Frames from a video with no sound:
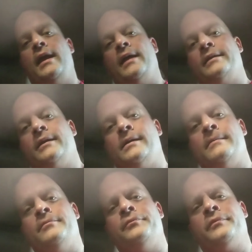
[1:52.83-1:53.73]

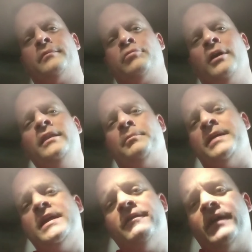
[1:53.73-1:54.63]
And probably the
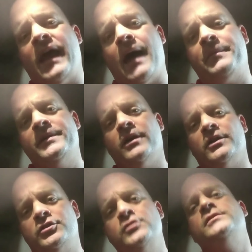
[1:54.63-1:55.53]
peak of it happened
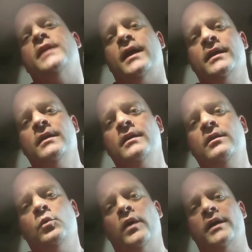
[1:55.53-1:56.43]
on Tuesday
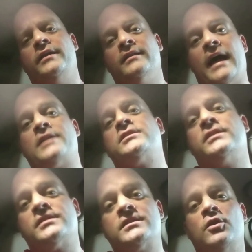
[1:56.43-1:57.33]
when the last of
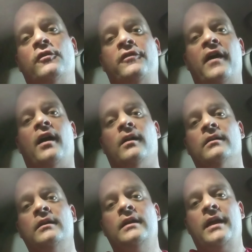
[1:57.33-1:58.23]
the snow
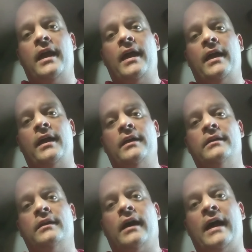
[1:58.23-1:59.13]
fell
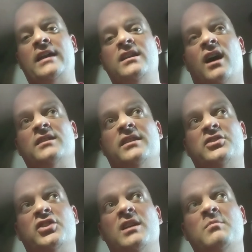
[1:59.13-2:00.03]
and I hadn't gone to the
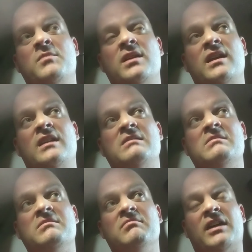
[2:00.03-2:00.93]
gym
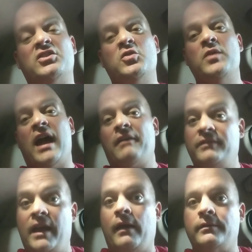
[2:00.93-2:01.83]
in like
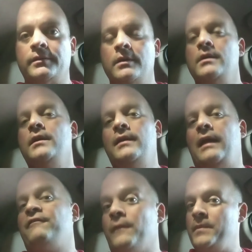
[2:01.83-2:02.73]
2.5 days.
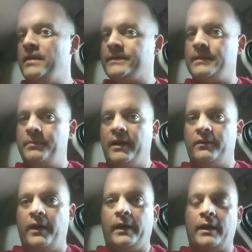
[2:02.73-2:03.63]
And me, that's a big
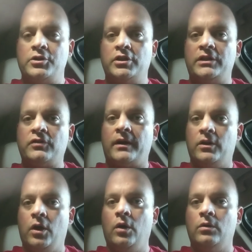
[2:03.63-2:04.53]
thing. I usually try to
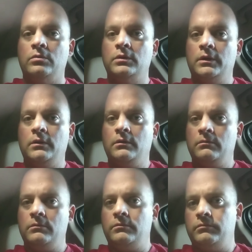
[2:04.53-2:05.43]
go,
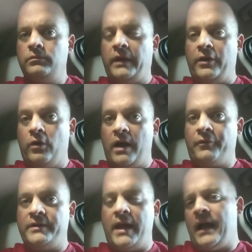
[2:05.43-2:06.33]
you know,
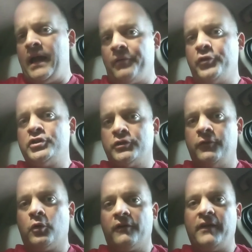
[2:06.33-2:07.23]
every day. I average
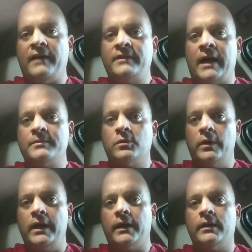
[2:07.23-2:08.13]
4 to 5 times a
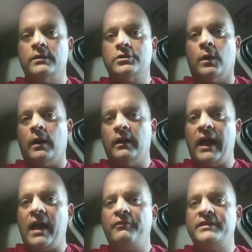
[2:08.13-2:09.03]
week. So I'll
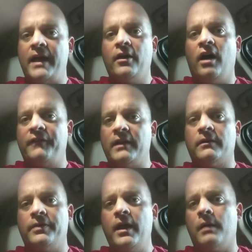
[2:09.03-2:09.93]
have a day off here
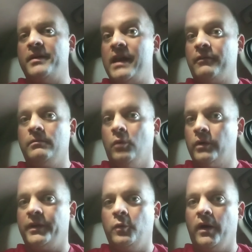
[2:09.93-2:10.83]
and there, but never
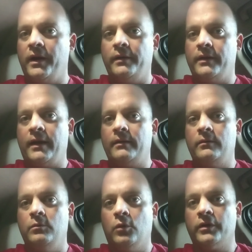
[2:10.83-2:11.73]
more than one and
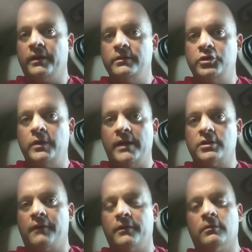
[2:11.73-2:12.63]
more than 2
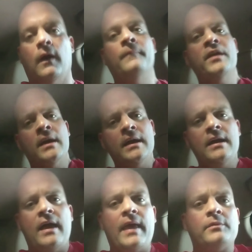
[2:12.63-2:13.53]
days off in a row.
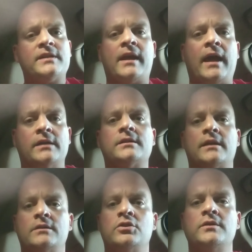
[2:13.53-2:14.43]
And that was the case.
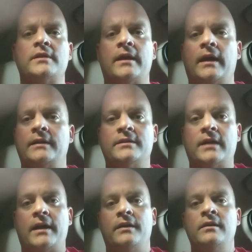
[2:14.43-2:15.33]
And Tuesday, I
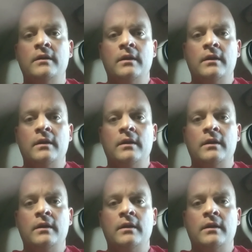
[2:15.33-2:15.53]
decided